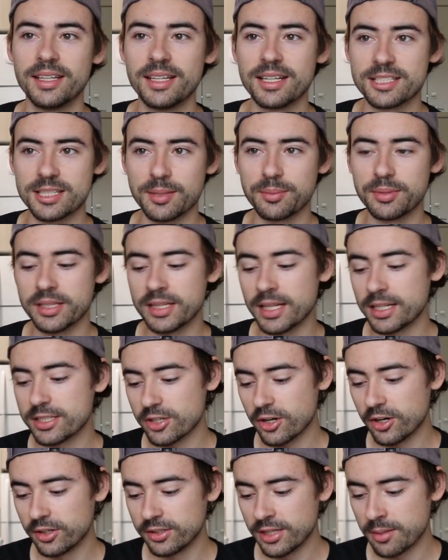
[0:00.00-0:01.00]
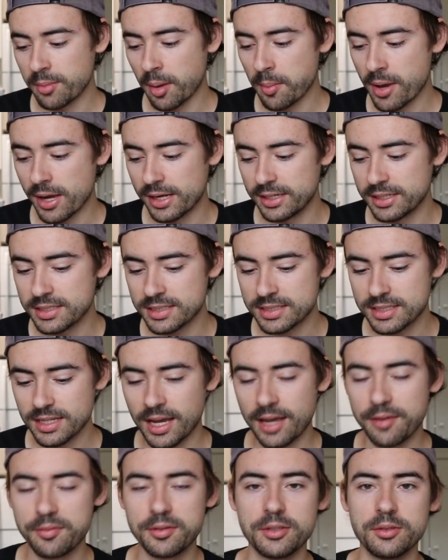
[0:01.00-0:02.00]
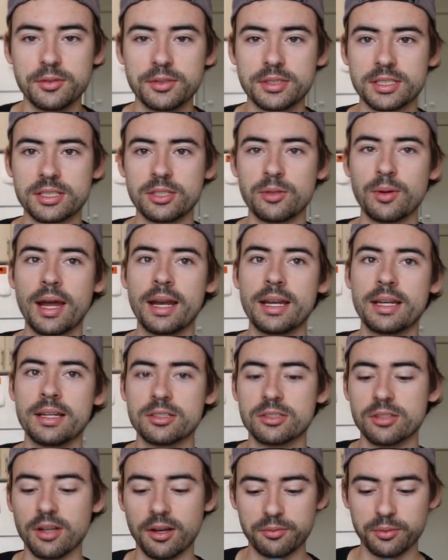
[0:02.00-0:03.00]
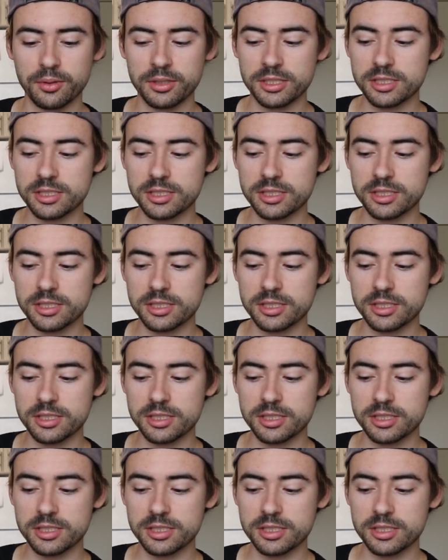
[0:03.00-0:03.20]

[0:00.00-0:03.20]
something that's currently on my mind, is I have to use this new editing software.